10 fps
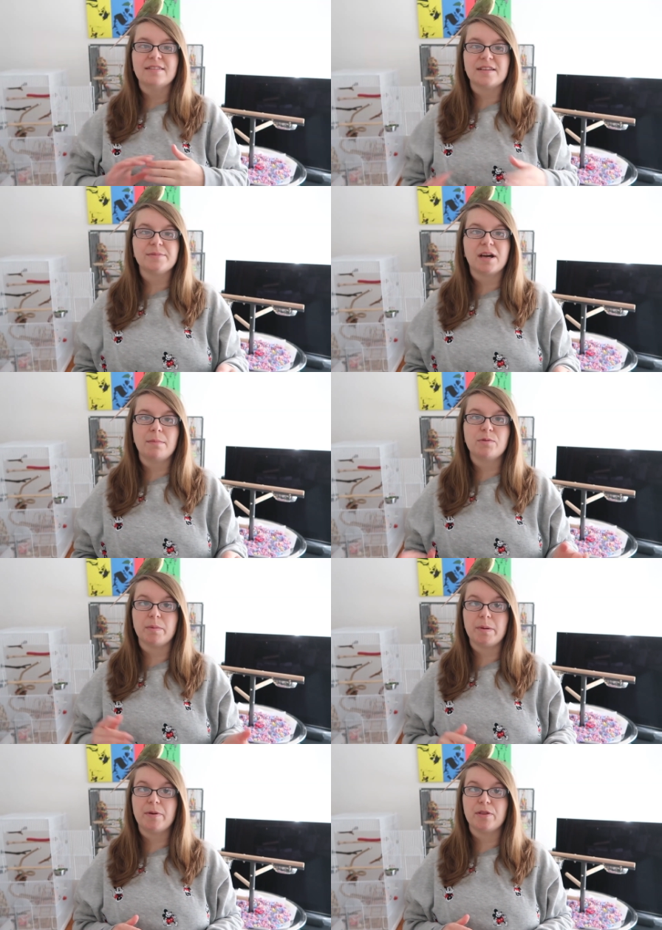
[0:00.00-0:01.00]
Sometimes
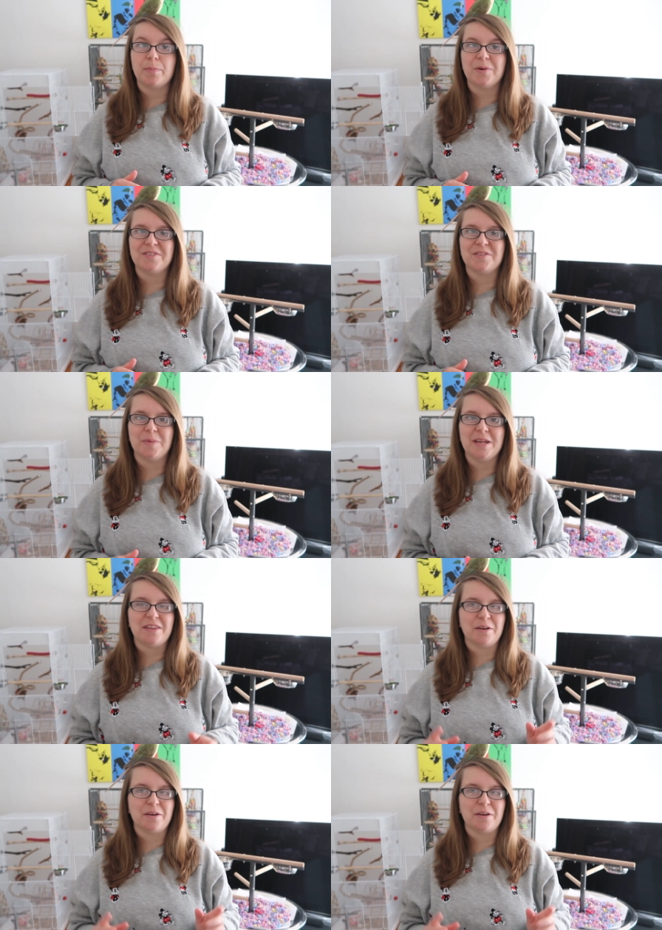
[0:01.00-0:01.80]
when we put the boys to bed,